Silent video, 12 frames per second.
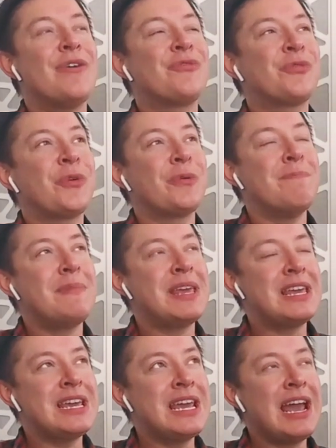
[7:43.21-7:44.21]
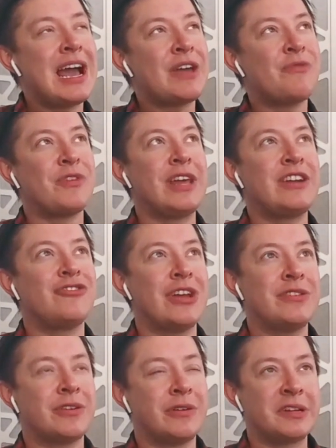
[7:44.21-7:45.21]
For me, I feel like
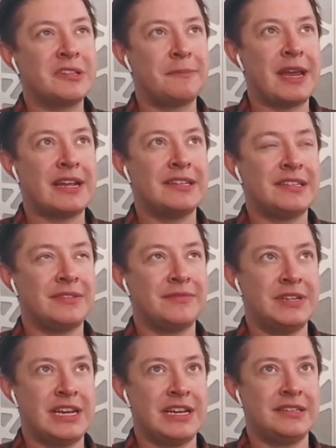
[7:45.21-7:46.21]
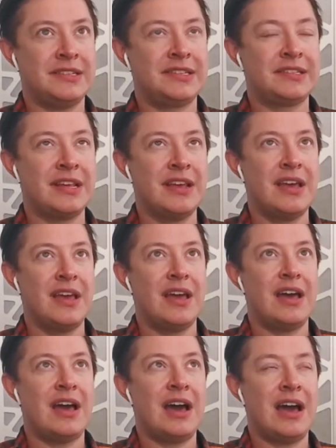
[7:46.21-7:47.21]
gender expansiveness
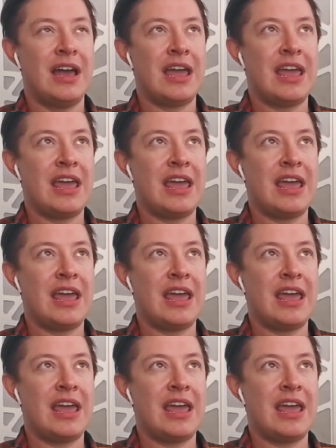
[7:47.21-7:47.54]
uh,